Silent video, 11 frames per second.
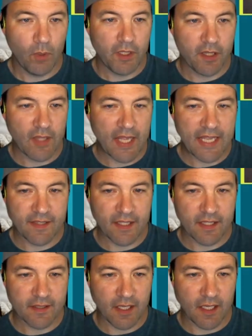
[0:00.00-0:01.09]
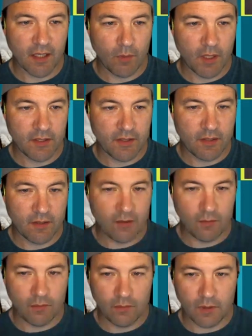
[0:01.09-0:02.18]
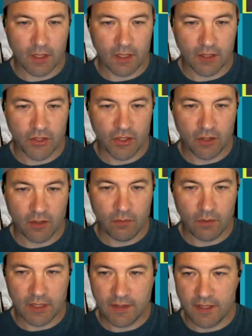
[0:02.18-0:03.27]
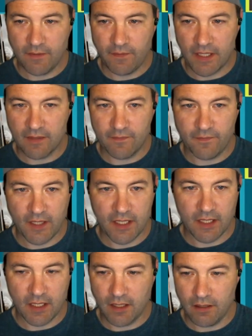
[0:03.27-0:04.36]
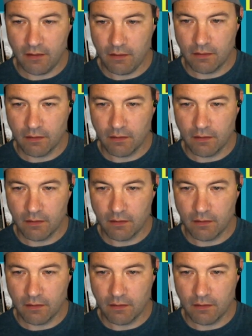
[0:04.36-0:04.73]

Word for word: of the last things I want to uh, show and see if I can find it here.